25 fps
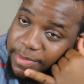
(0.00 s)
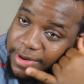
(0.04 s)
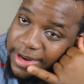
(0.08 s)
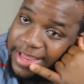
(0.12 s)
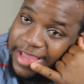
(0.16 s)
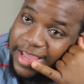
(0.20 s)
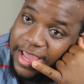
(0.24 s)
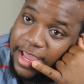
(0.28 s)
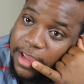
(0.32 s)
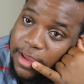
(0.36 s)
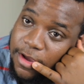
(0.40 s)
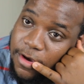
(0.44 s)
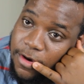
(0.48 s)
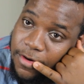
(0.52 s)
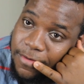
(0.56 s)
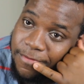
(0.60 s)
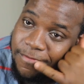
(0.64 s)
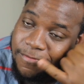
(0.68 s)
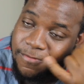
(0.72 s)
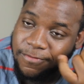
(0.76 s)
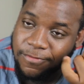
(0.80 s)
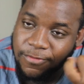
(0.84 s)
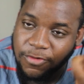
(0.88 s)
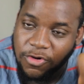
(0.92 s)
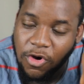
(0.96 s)
and hey, yo,
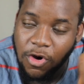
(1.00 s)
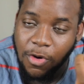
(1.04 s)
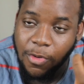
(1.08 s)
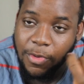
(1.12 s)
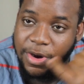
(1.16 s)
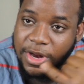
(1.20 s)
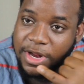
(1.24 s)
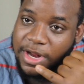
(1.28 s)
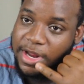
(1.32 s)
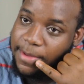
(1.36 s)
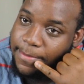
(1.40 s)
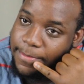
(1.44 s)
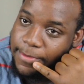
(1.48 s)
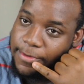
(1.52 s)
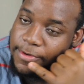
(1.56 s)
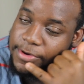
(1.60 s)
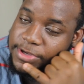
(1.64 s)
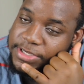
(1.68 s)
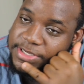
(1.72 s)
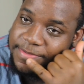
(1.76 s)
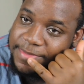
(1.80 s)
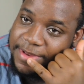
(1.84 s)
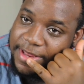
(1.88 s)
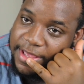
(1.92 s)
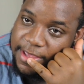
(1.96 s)
call one of their
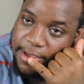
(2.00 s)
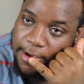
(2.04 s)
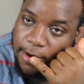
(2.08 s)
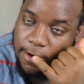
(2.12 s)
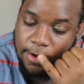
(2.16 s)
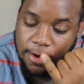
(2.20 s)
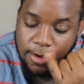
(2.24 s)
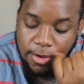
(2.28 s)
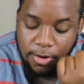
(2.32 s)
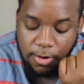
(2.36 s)
boys and be like, yo,